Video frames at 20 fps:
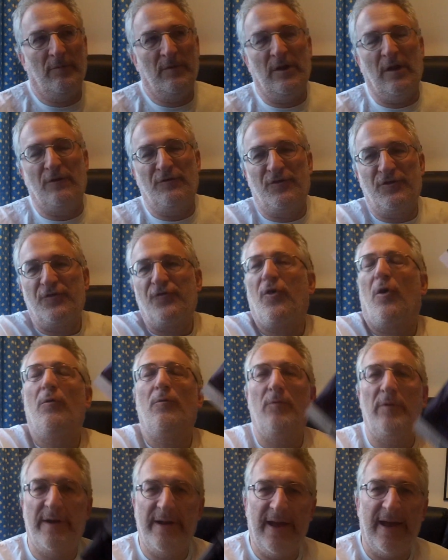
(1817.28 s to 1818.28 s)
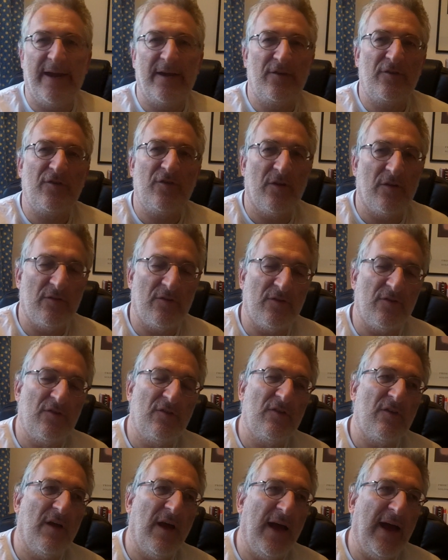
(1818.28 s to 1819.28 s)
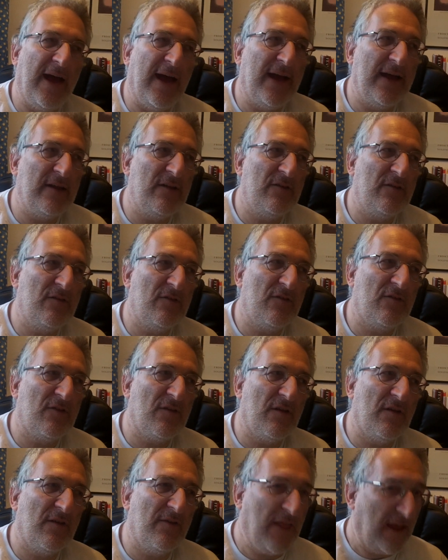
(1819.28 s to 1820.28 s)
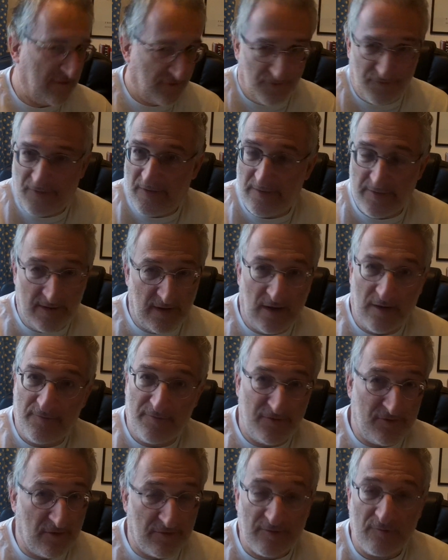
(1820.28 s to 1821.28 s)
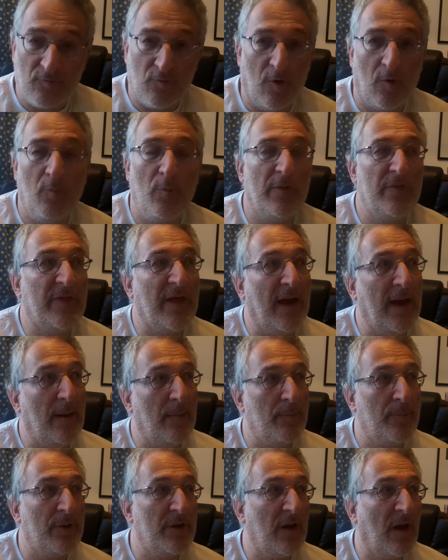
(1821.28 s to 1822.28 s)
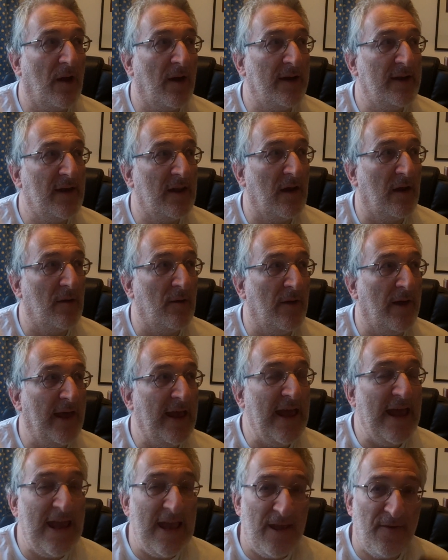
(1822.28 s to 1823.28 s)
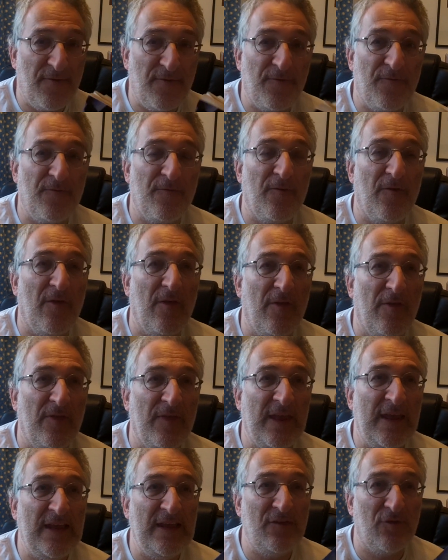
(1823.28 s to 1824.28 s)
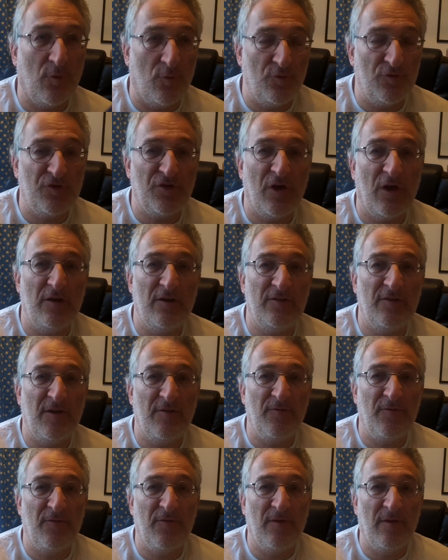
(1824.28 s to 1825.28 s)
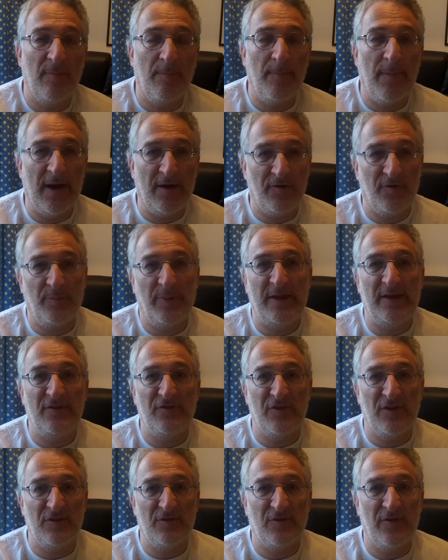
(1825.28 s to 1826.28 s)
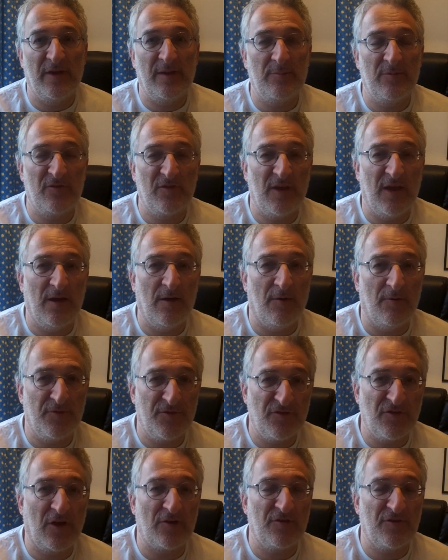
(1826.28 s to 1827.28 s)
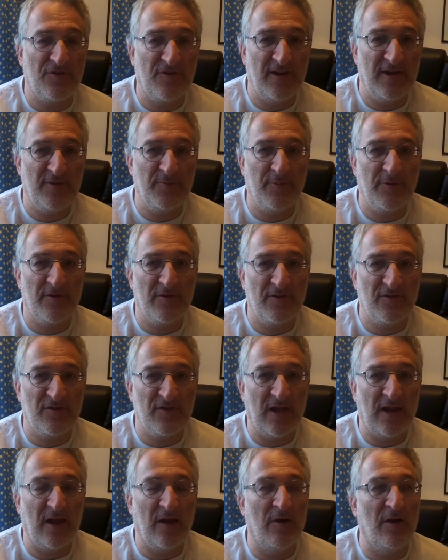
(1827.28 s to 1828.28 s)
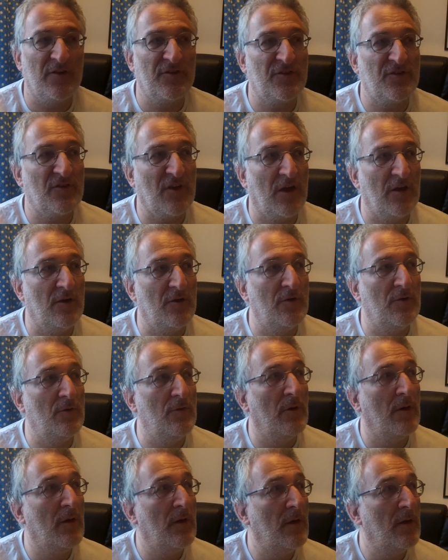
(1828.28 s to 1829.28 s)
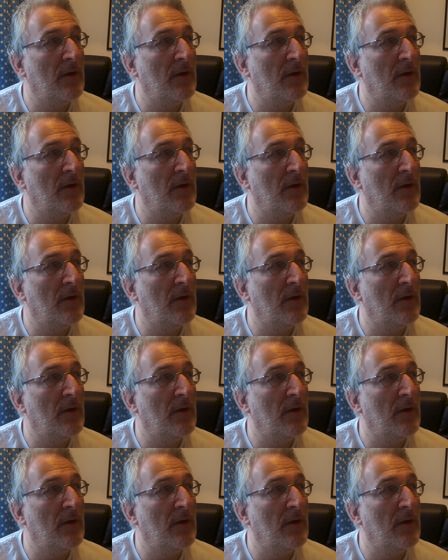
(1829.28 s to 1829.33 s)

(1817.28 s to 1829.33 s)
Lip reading: you know, strong reactions. And that's fair enough. There's nothing wrong with that. But, you know, if these alternative mouthpieces for himself, such as Elizabeth Costello, are so